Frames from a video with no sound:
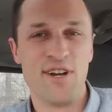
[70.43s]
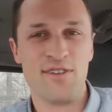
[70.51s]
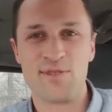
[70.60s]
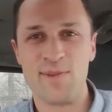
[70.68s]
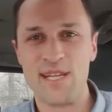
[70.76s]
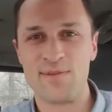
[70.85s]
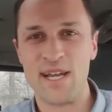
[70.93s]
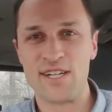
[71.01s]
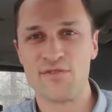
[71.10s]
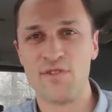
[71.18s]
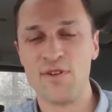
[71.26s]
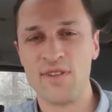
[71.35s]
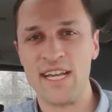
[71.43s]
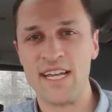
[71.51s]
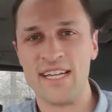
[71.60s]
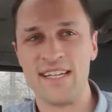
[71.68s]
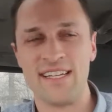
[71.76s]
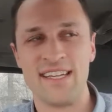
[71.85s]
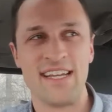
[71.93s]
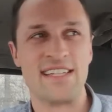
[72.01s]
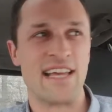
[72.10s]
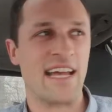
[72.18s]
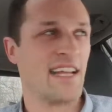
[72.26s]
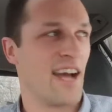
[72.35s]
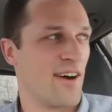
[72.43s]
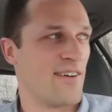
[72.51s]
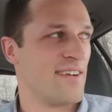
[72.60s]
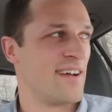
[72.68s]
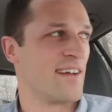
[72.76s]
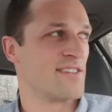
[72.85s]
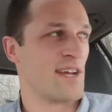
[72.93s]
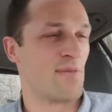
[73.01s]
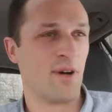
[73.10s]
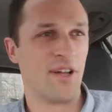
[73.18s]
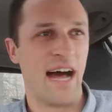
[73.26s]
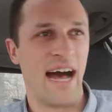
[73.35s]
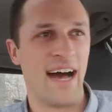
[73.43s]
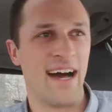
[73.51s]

don't speak Spanish fluently? He's like, no. I was like, well,